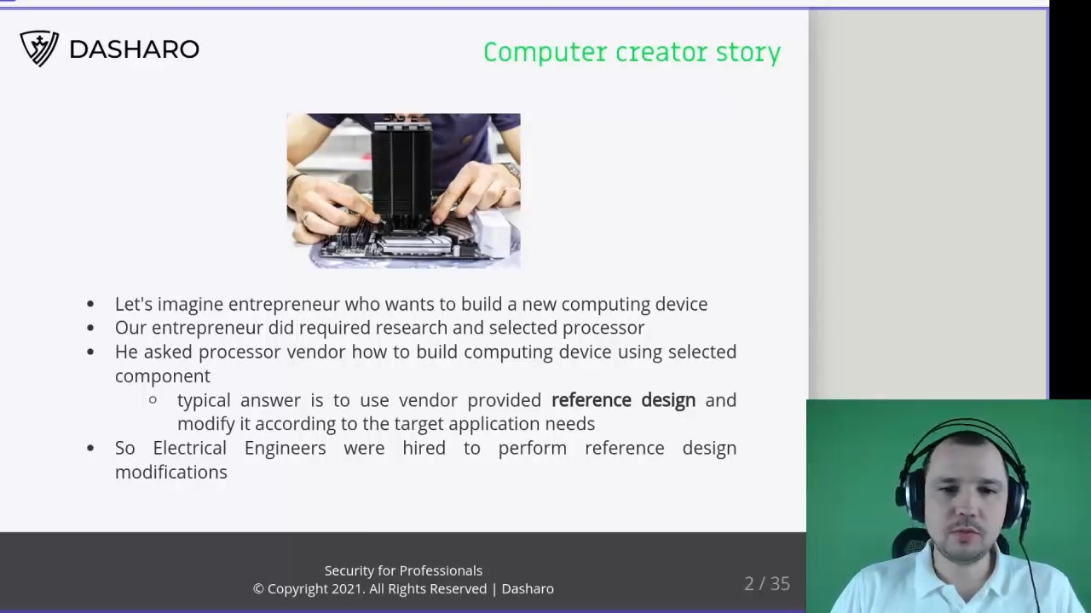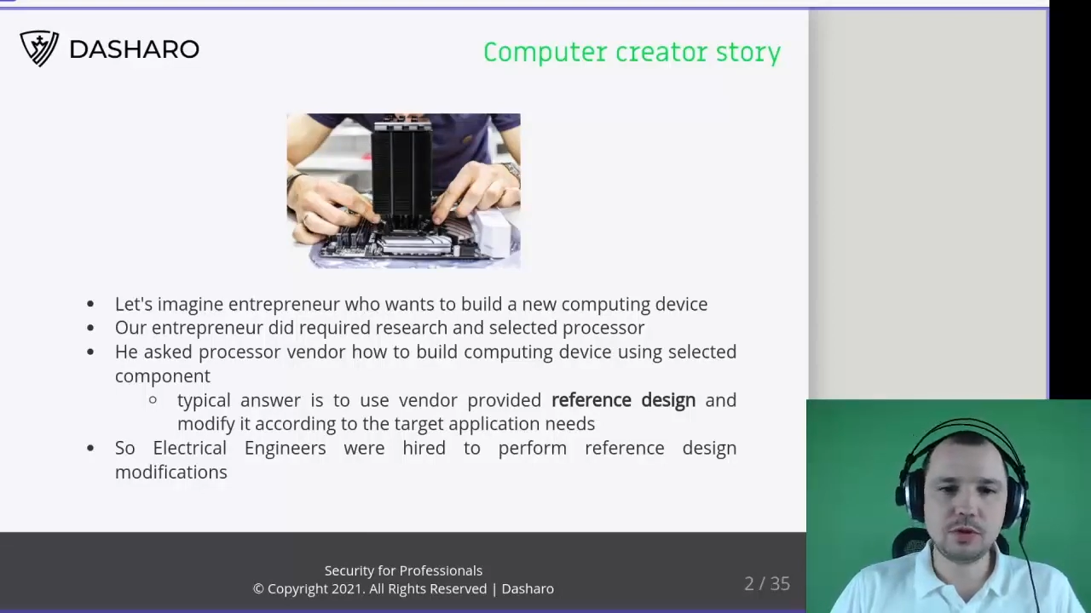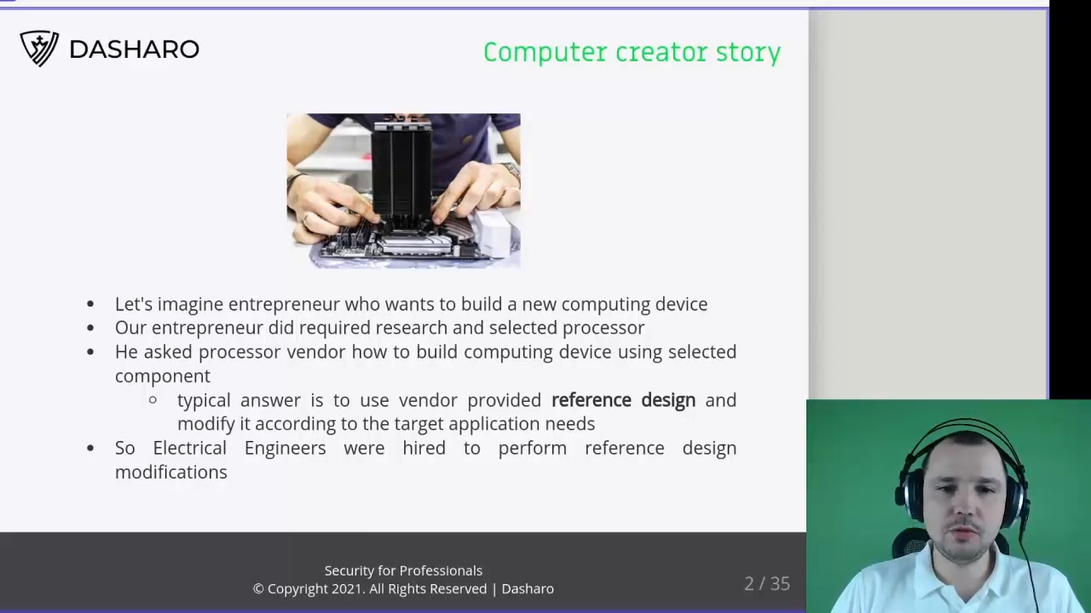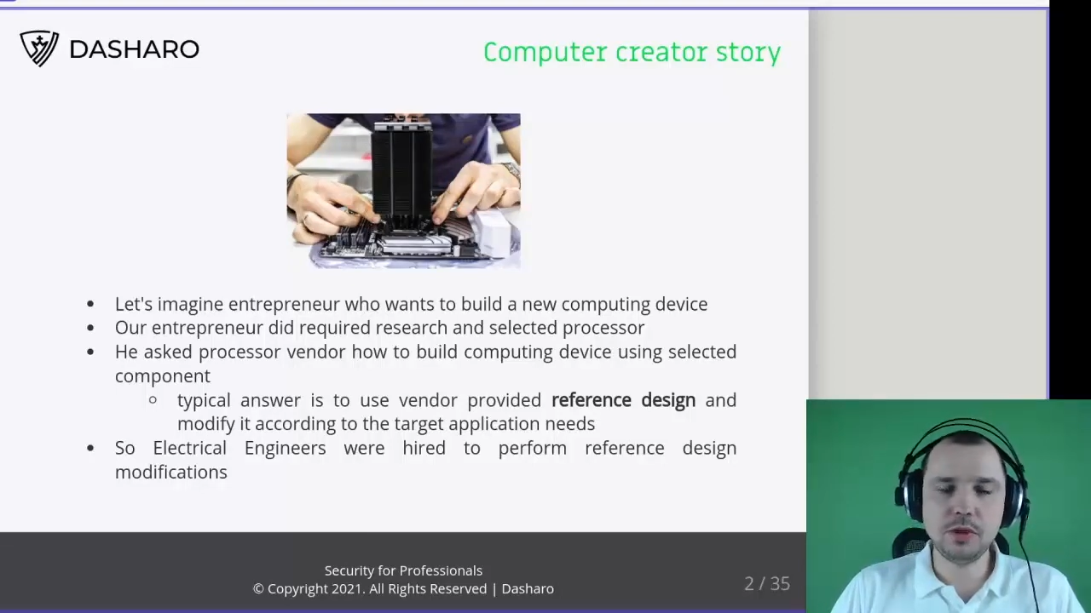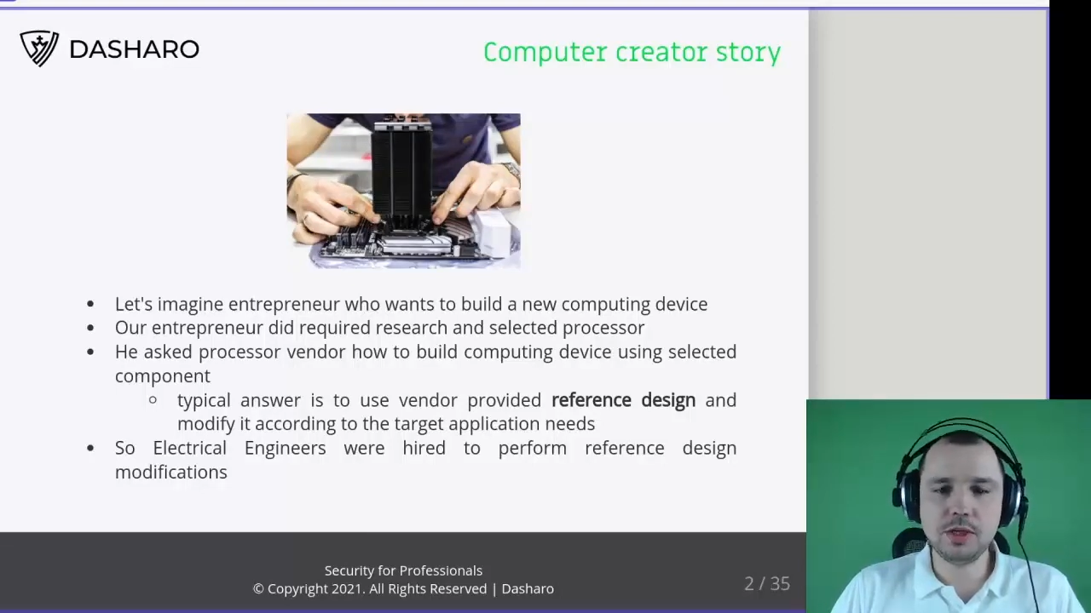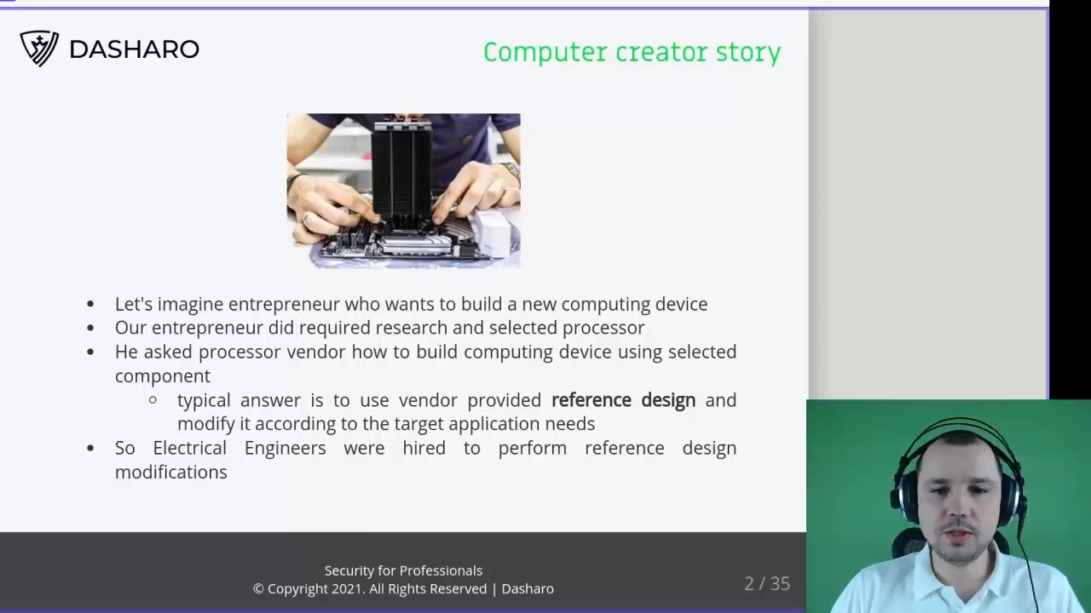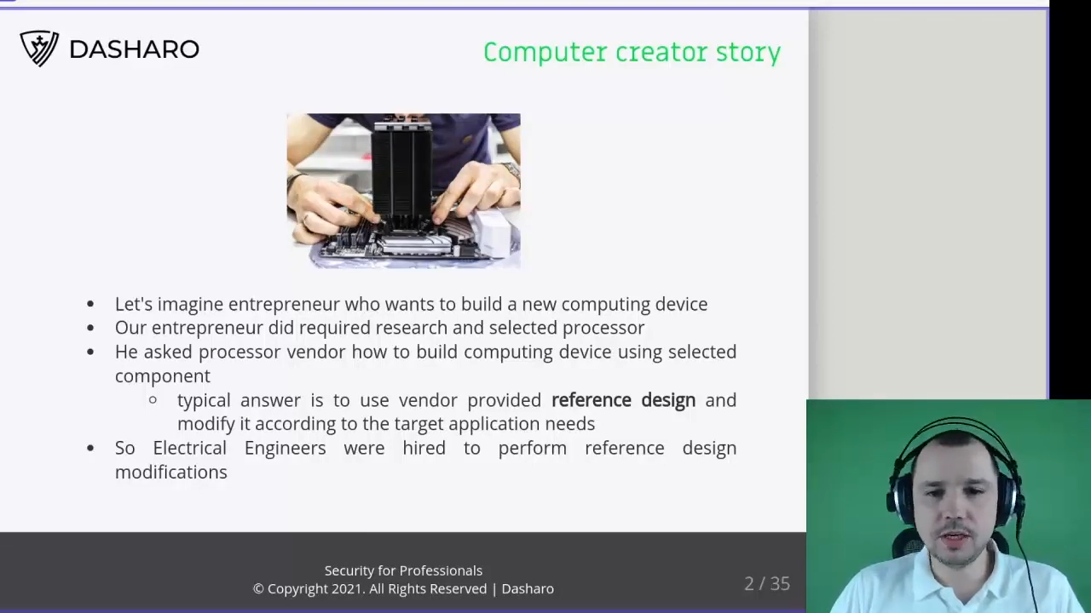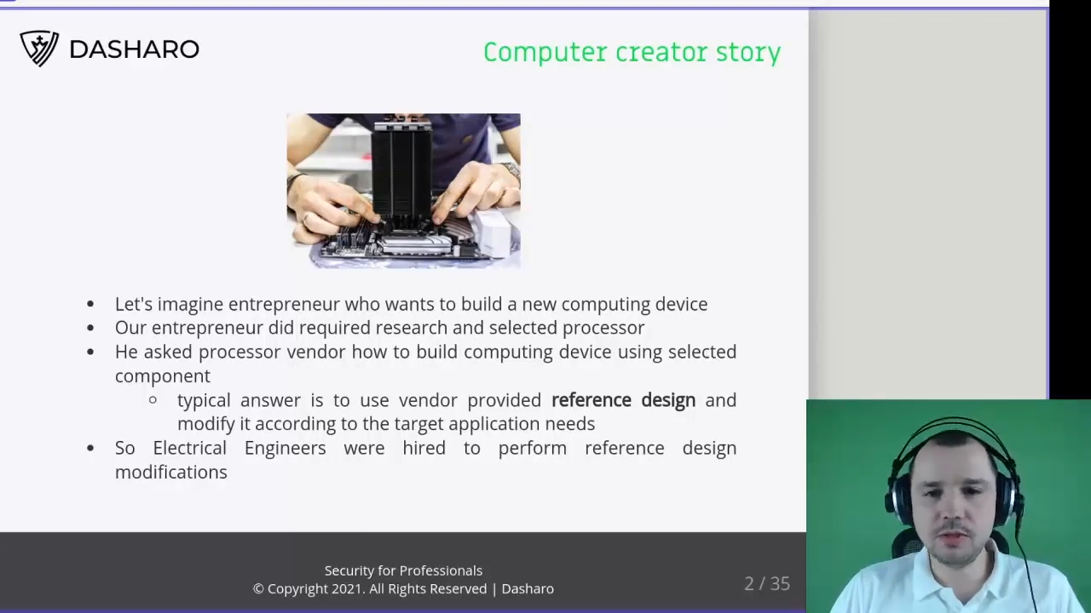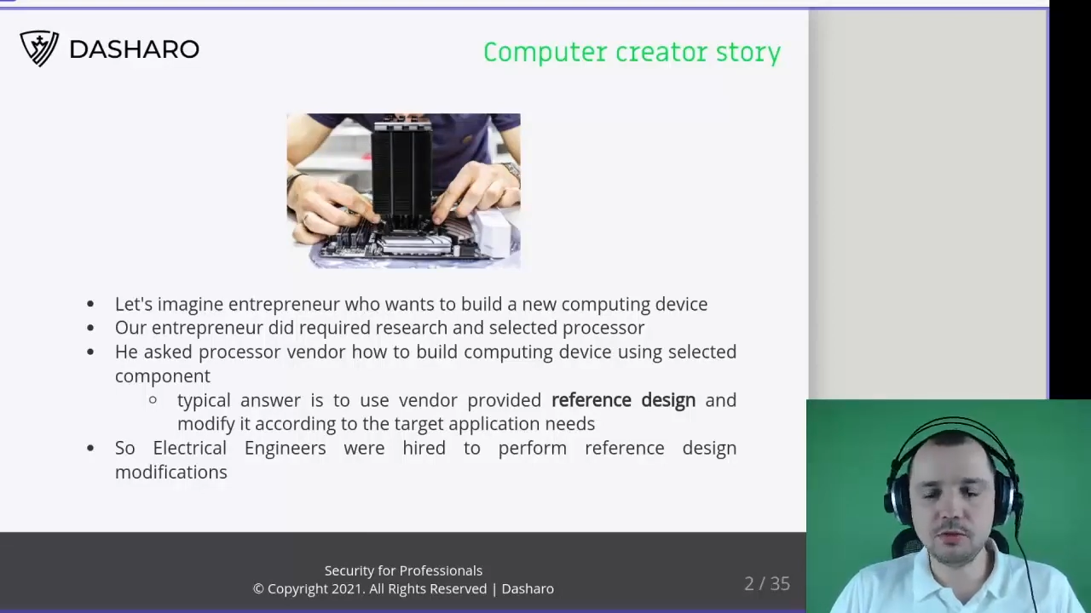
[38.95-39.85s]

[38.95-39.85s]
So he decided